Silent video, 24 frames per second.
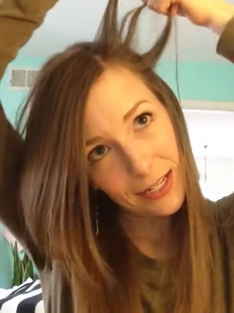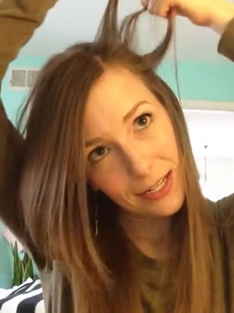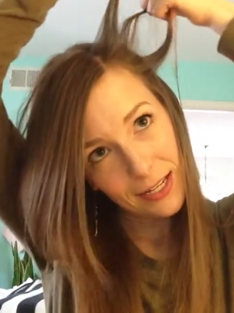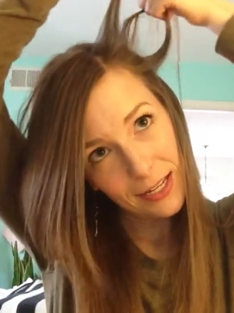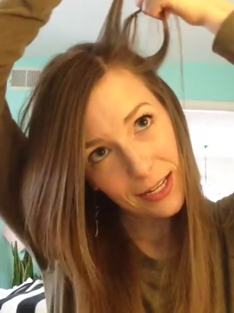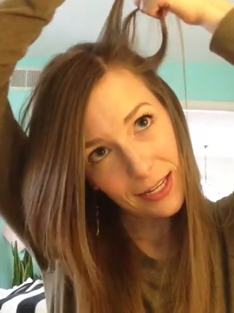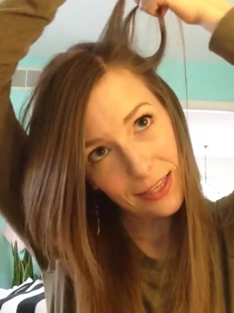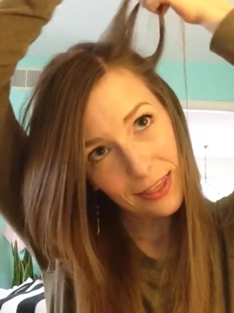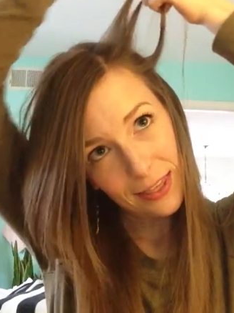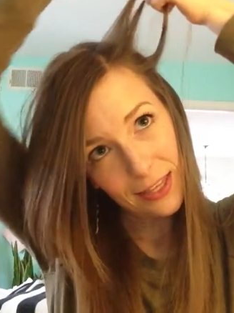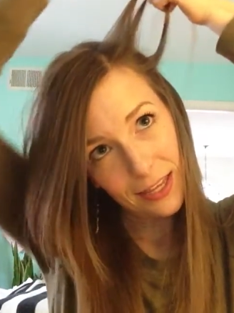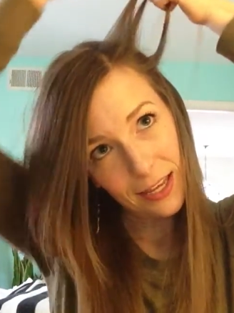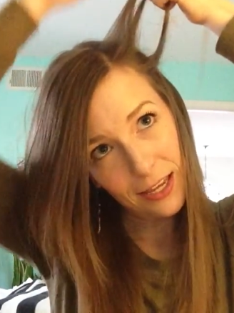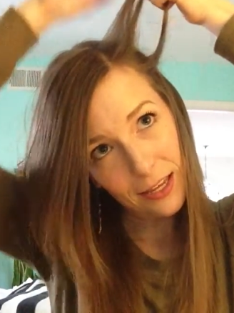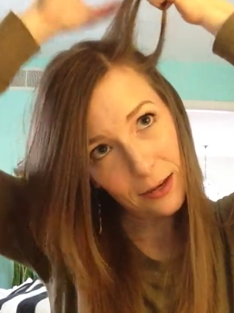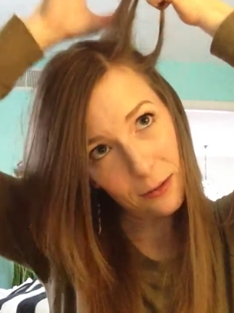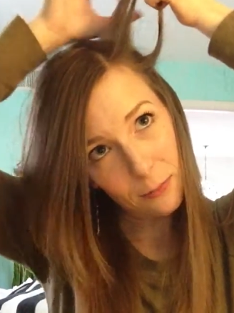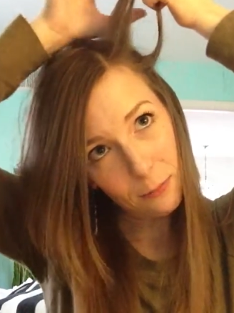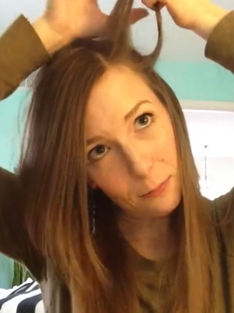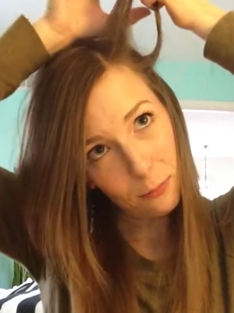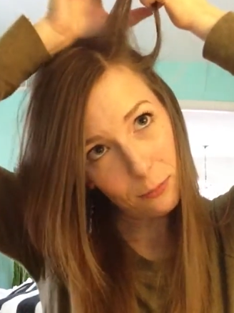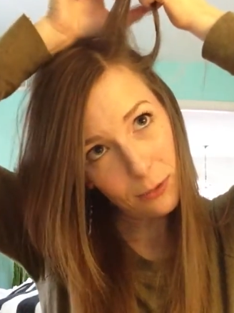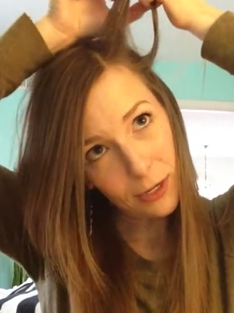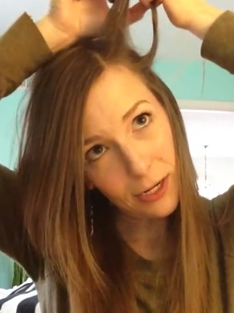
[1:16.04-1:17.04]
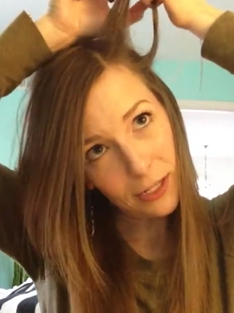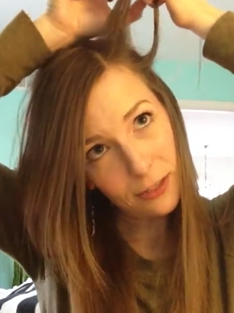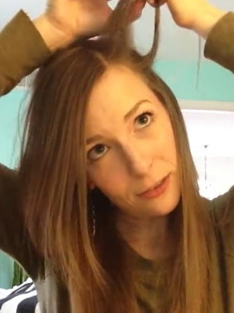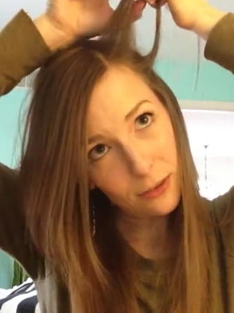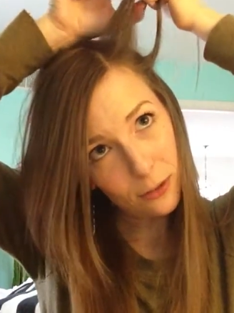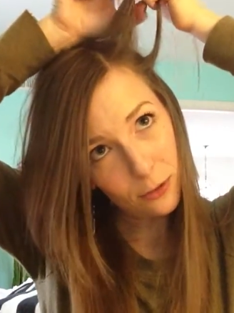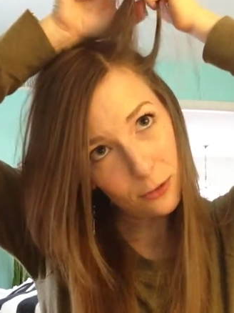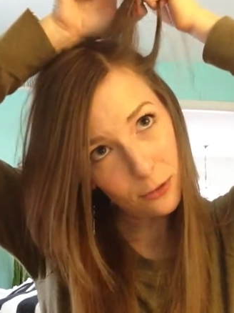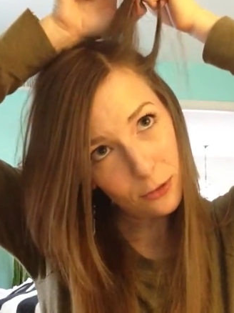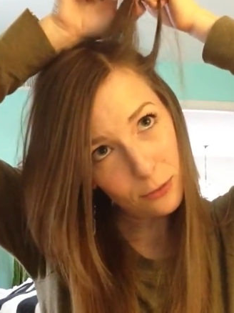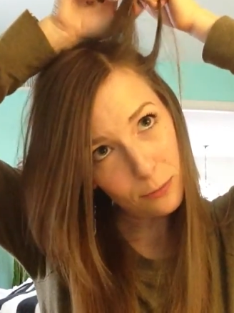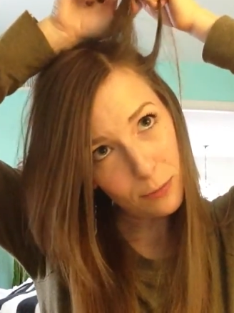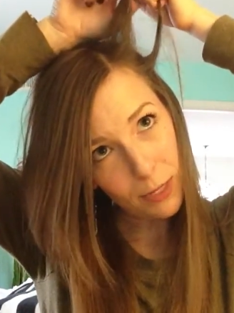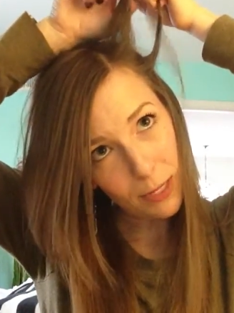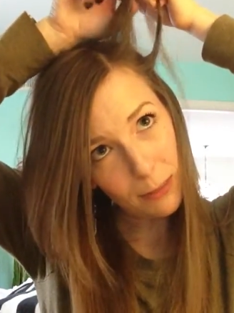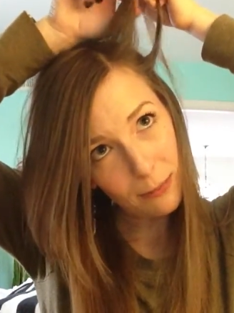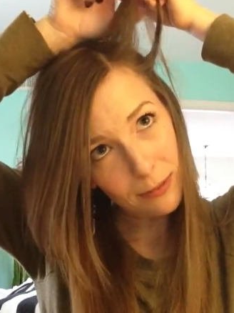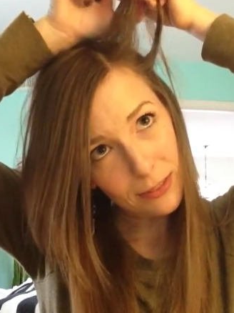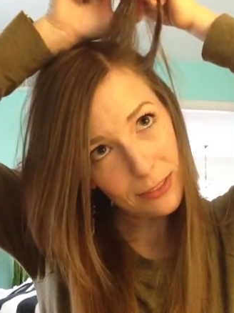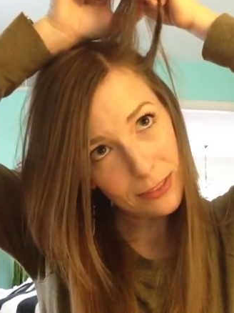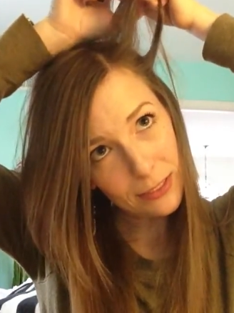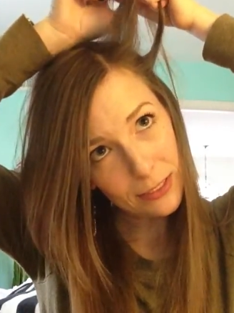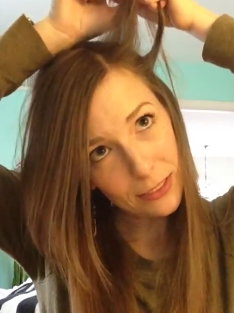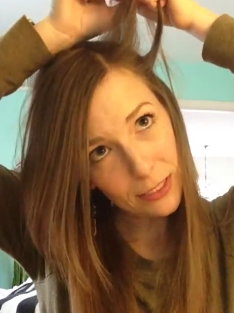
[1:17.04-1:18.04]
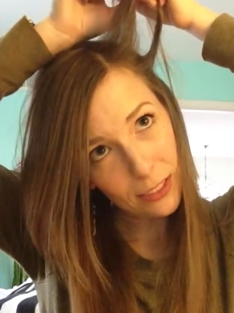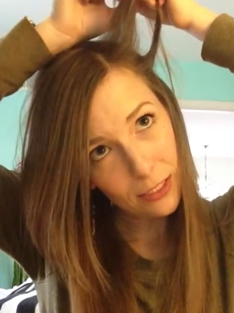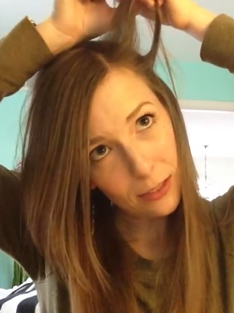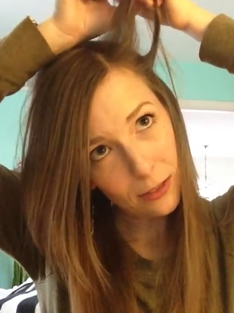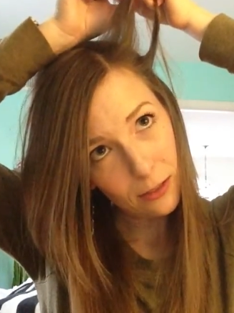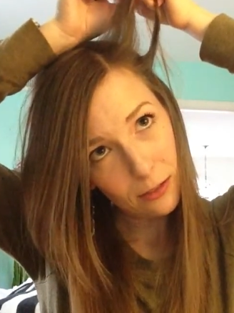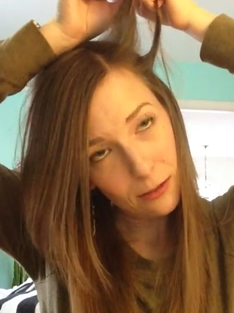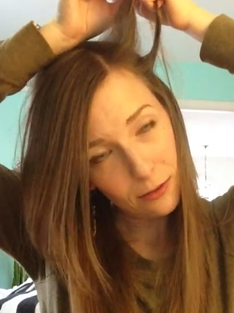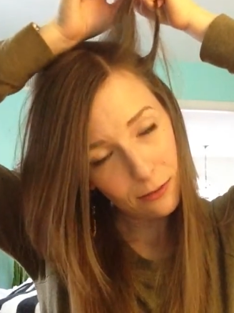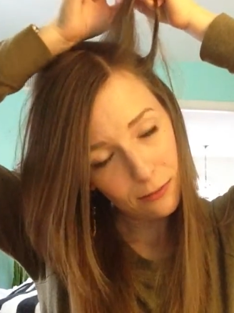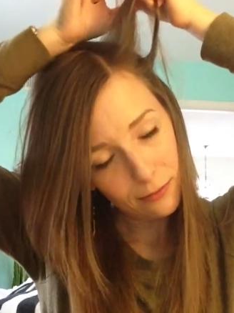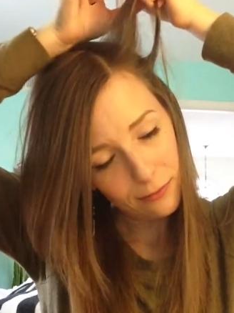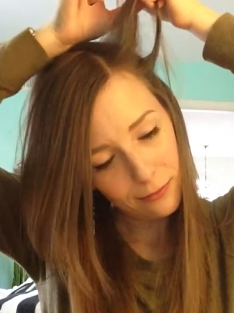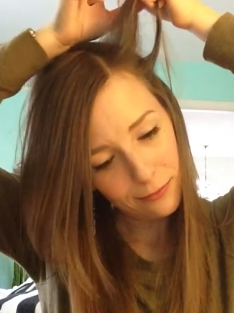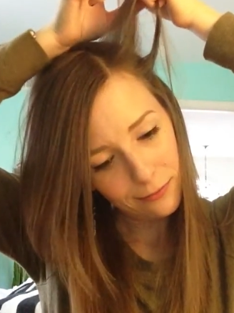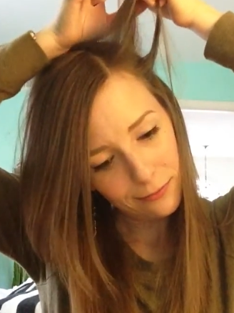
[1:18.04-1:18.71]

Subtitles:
and then braid those babies together.